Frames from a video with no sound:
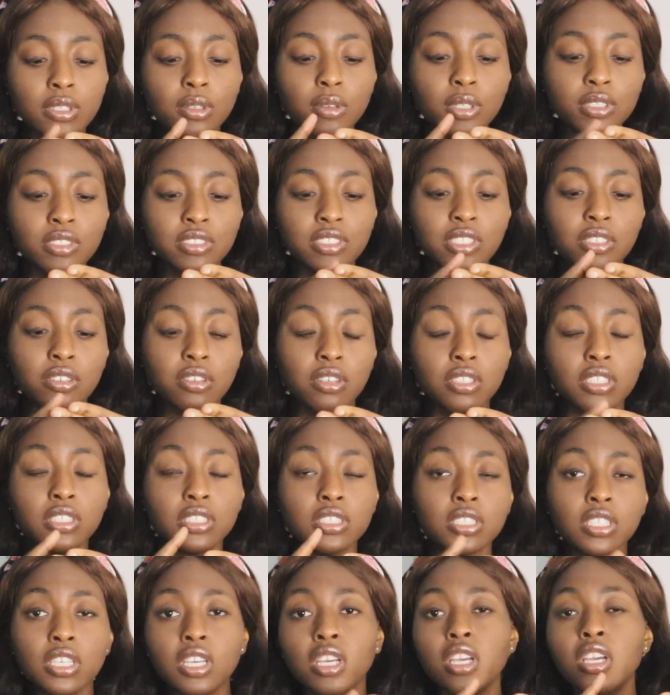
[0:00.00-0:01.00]
what do they call
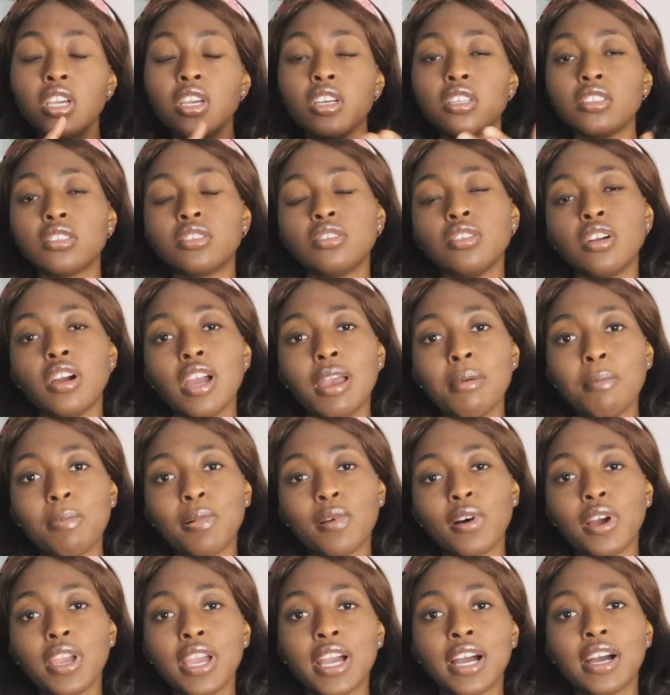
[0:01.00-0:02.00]
it, to your
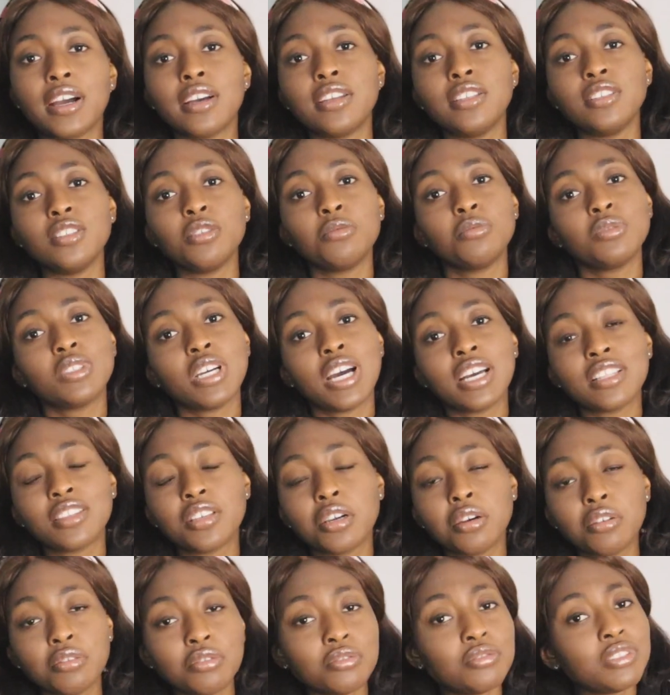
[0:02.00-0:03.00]
employer, they would
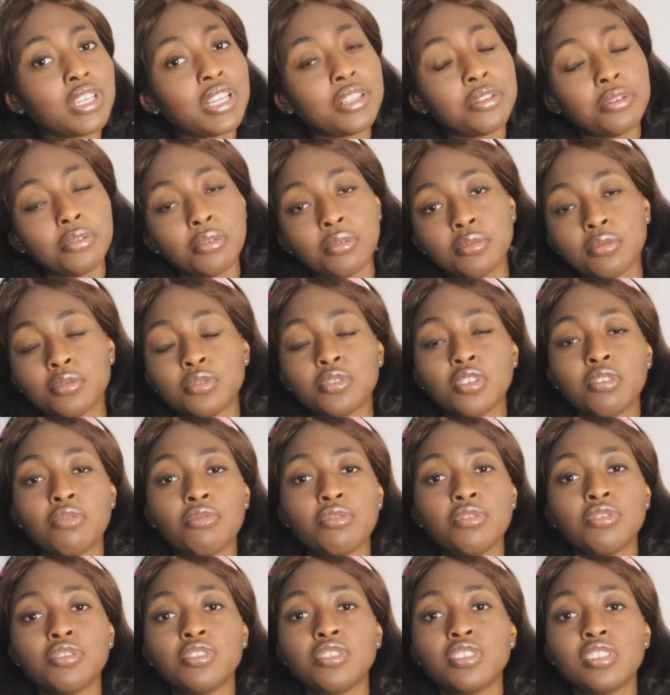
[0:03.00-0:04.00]
tell you that no,
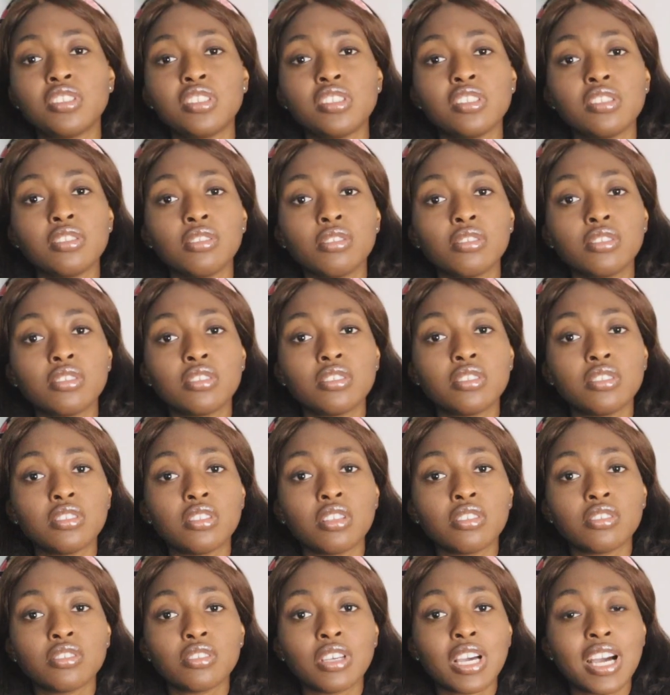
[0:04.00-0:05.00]
sorry, this is not,
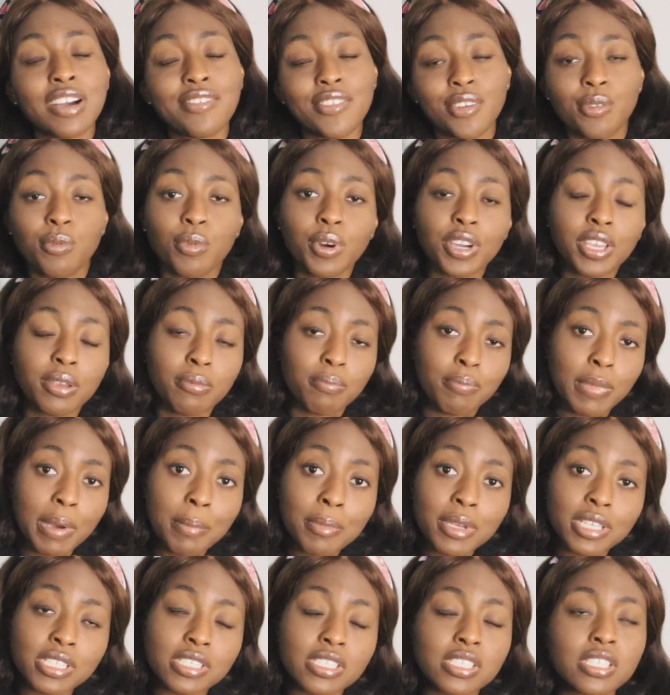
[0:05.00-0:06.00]
doesn't have a working
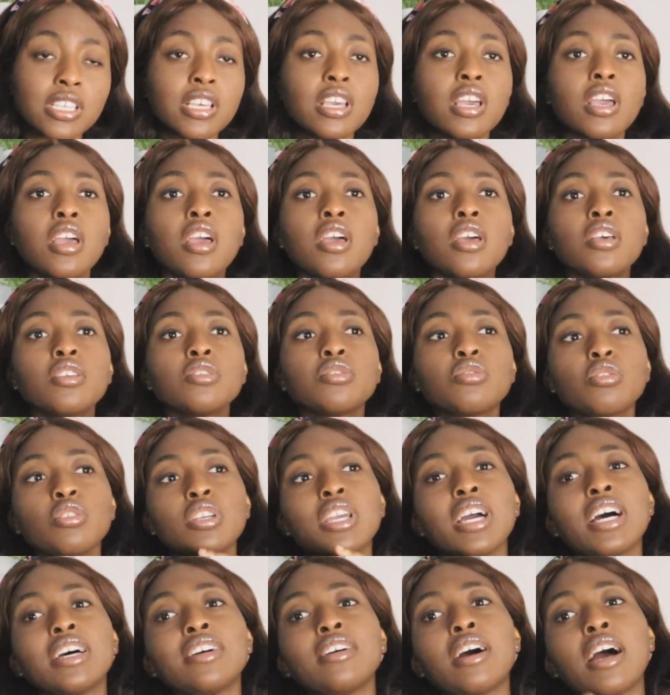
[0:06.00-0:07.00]
permit. So
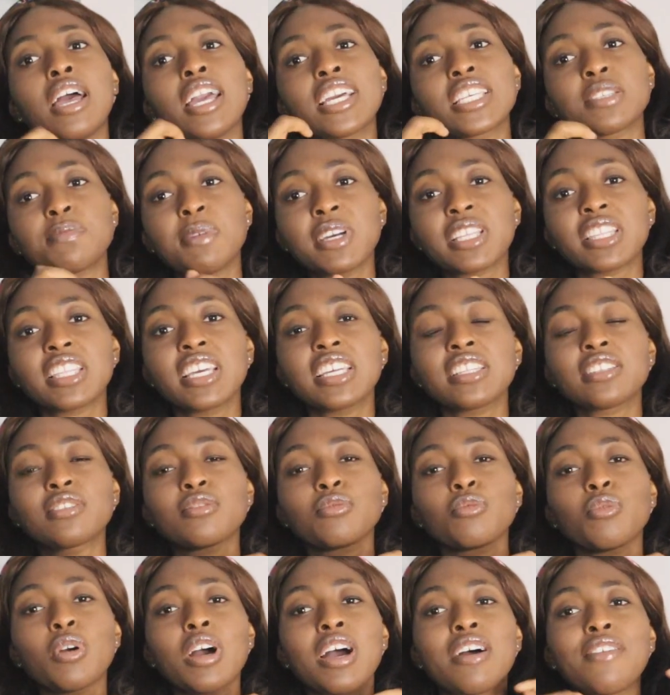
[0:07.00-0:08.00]
you're expected
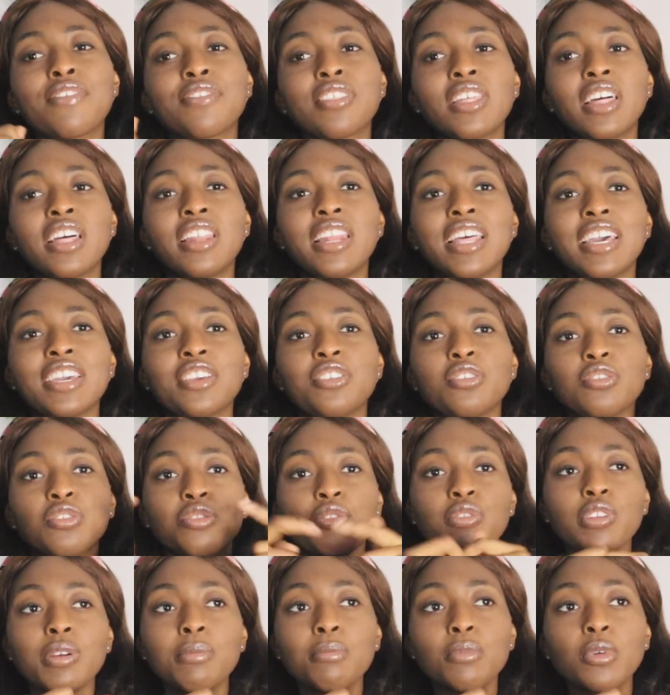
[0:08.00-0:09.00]
to, after like your
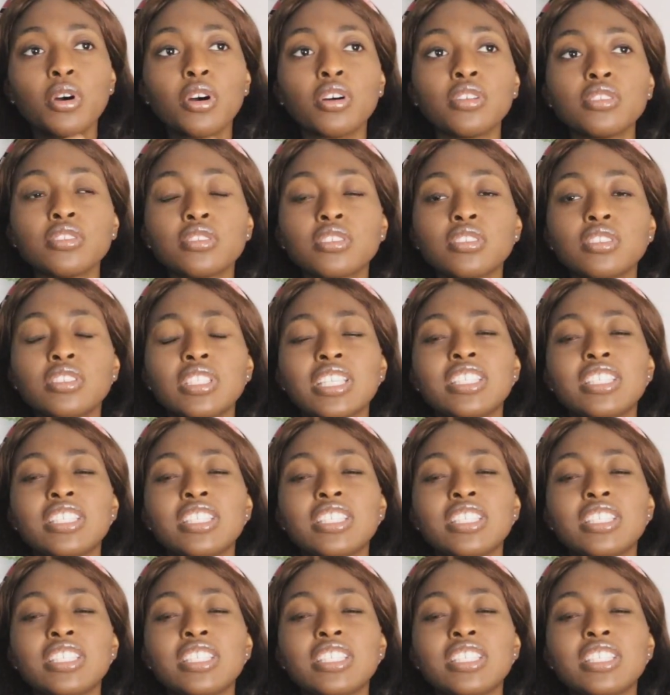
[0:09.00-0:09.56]
3 months,